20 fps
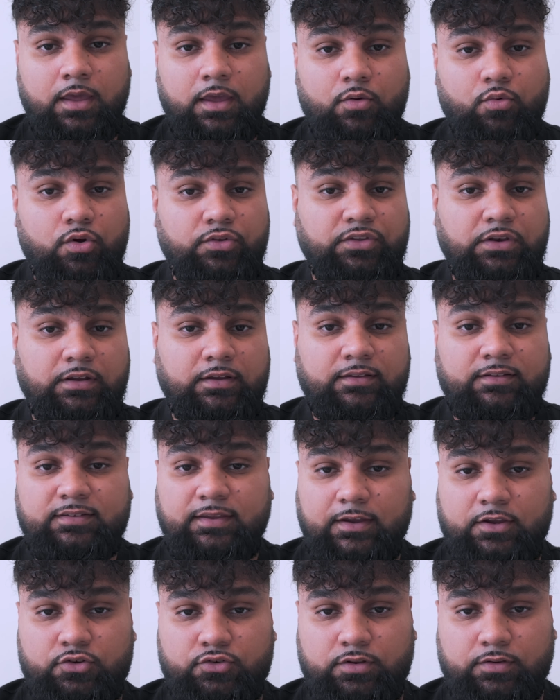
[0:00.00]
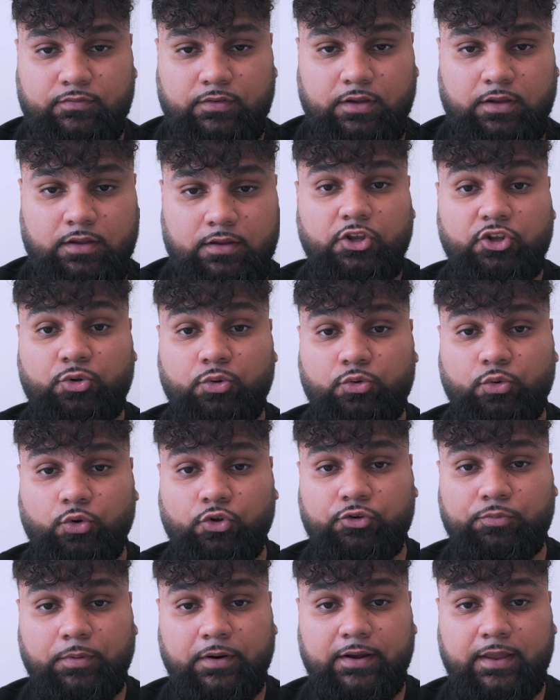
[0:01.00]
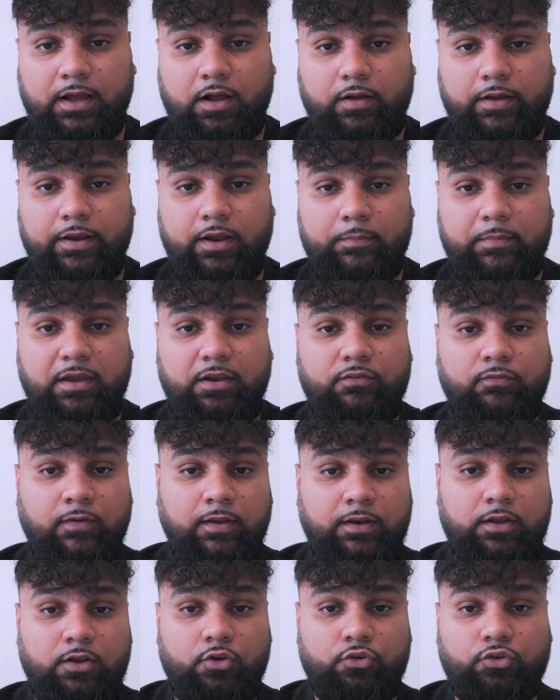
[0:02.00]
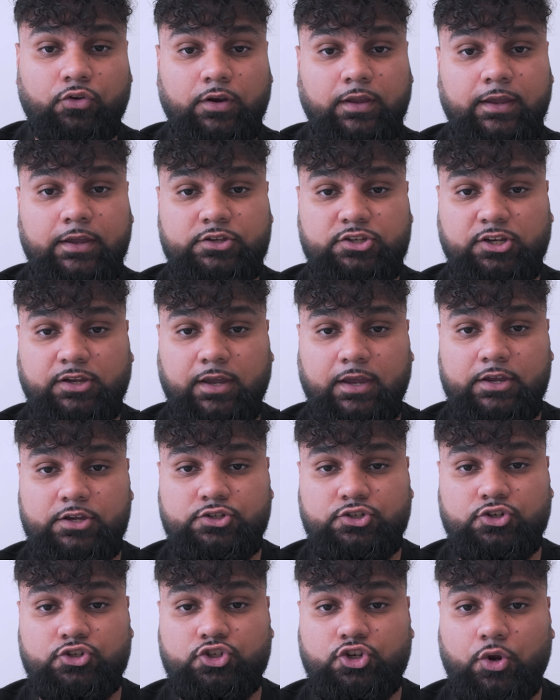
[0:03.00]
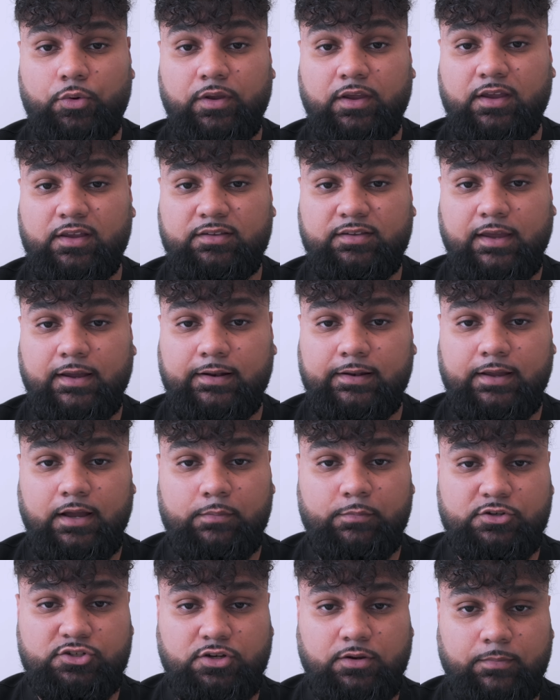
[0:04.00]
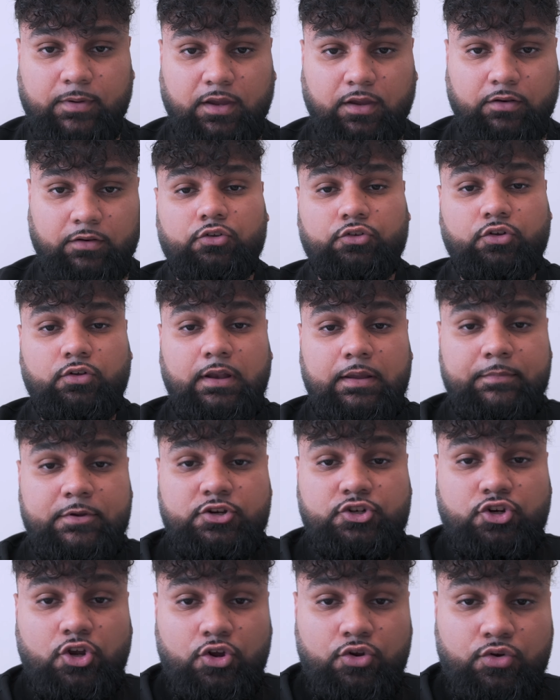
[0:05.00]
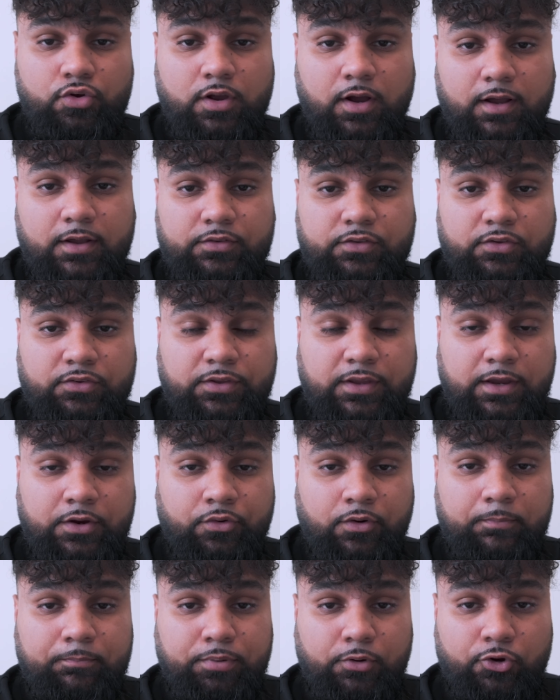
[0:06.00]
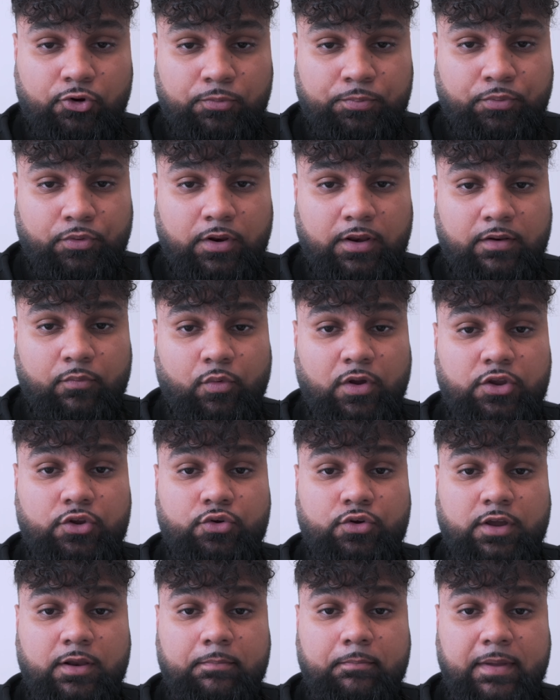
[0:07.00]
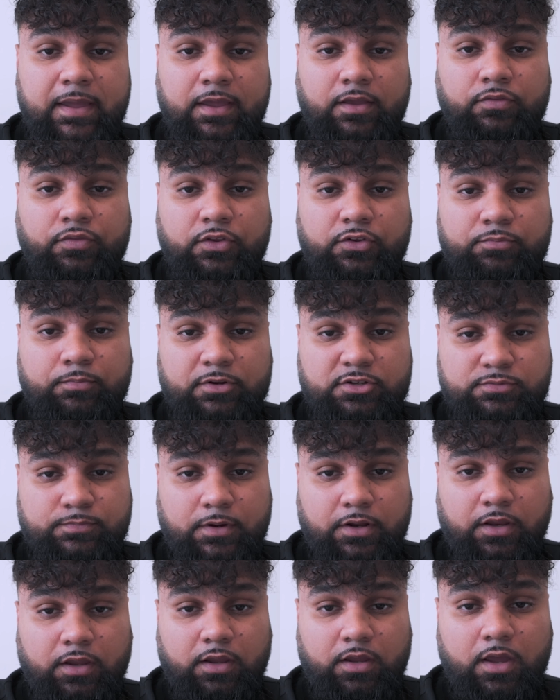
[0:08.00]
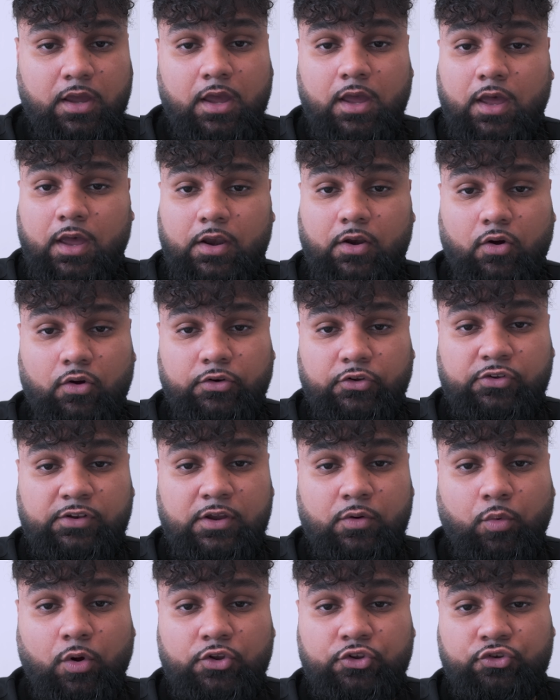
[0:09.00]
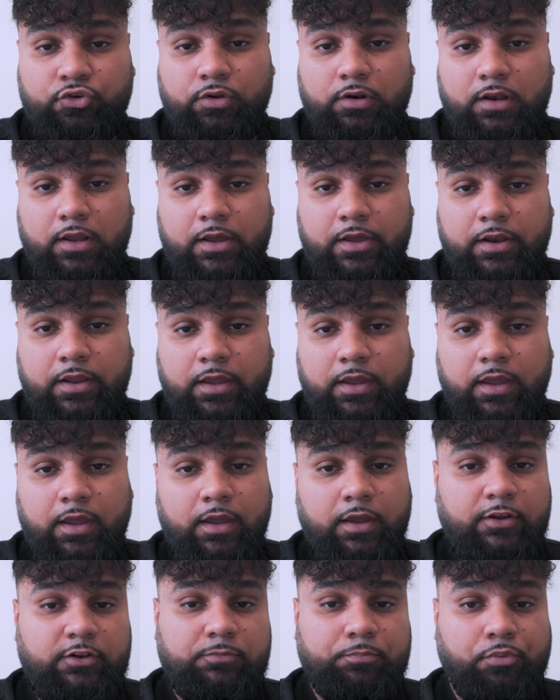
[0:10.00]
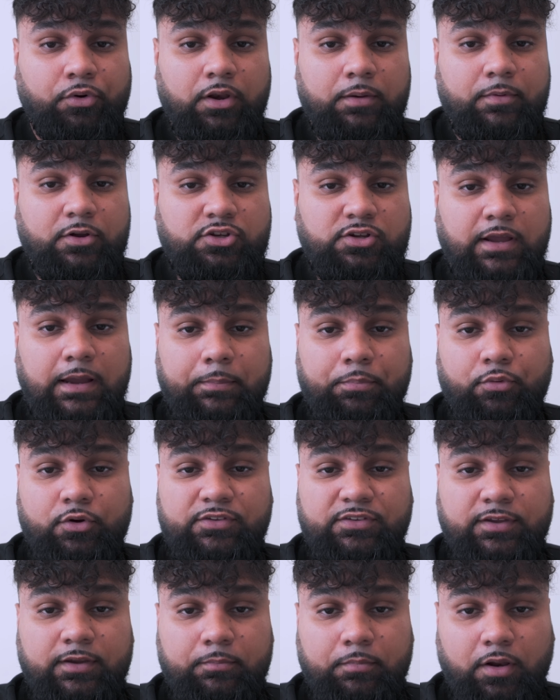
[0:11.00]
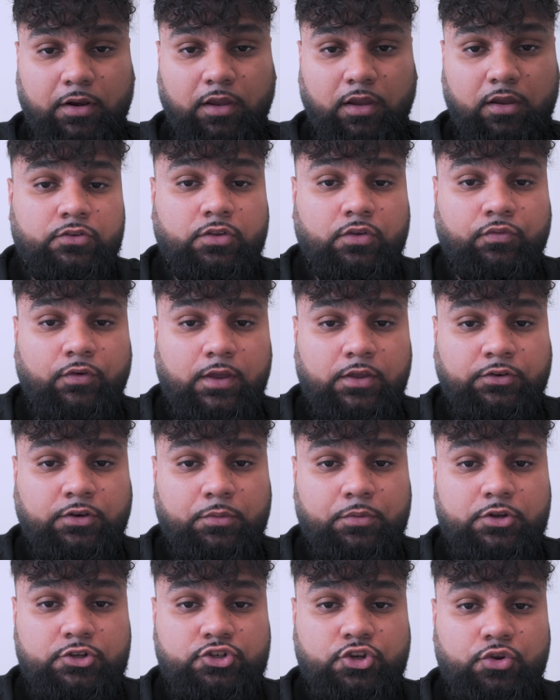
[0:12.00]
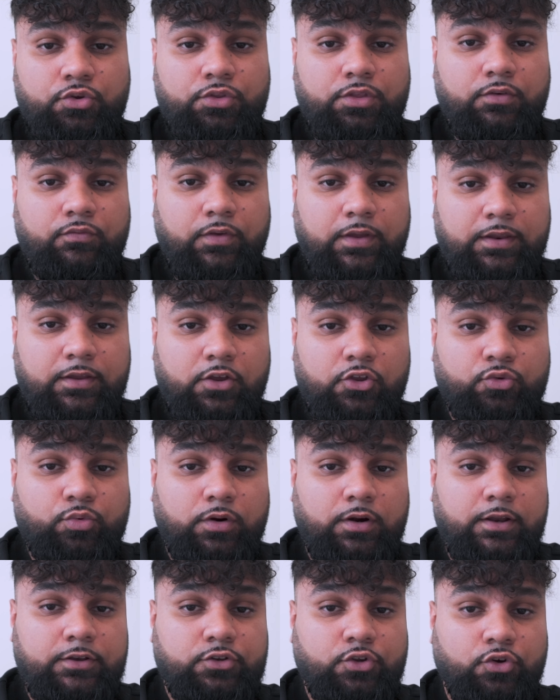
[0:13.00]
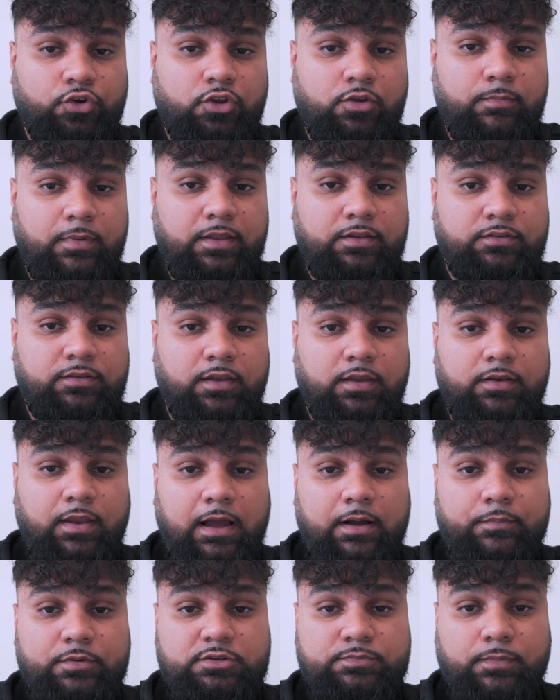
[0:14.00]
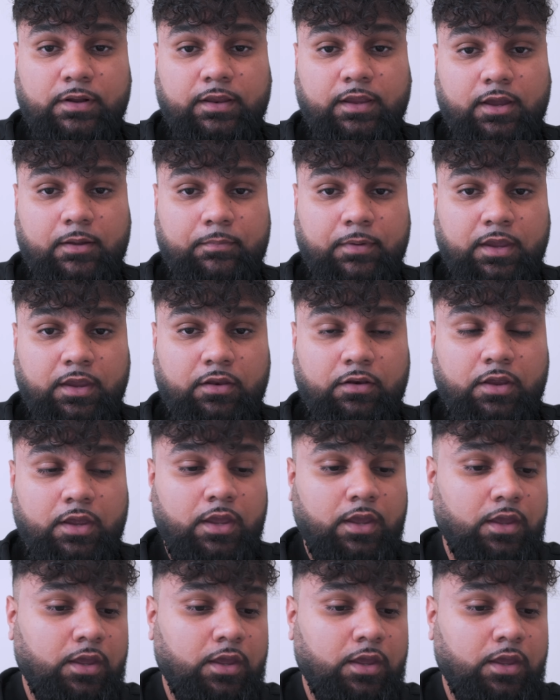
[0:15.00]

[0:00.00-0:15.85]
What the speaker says: it wasn't consecutively. This was all spread out and I made videos on each occasion showing exactly how much I made. So let me show you guys the secret blueprint where you can make this much money. And honestly, once you learn it, it's pretty much like printing money. So first I want to show you the videos where I documented how much money I made.